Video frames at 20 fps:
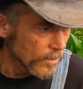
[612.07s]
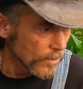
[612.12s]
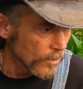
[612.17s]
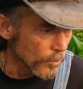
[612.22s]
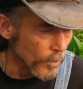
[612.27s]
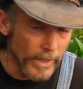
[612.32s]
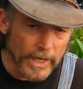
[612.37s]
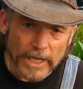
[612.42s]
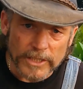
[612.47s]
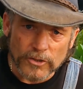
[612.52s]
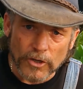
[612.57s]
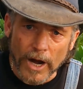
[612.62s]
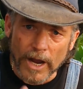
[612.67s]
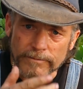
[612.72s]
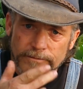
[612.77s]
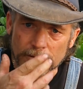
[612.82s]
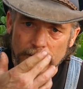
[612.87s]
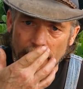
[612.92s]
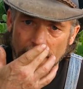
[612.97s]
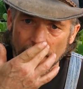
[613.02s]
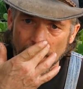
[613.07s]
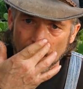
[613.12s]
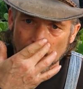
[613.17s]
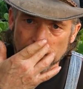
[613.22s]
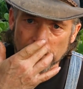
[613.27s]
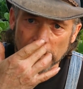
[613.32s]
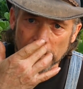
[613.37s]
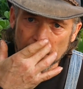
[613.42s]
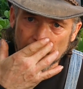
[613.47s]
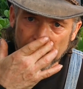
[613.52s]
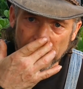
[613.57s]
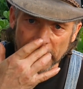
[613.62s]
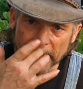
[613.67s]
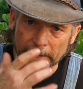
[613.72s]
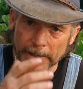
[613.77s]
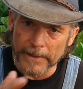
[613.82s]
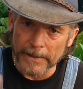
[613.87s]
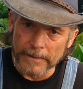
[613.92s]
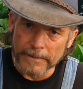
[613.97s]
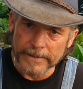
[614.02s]
when I drive around
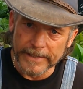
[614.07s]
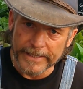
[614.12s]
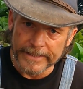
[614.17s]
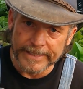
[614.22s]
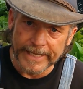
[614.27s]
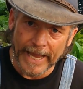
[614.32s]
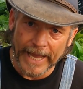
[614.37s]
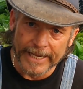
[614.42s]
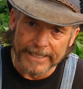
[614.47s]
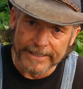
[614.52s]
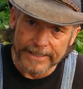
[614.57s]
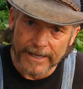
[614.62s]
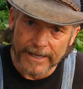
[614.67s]
here in Canada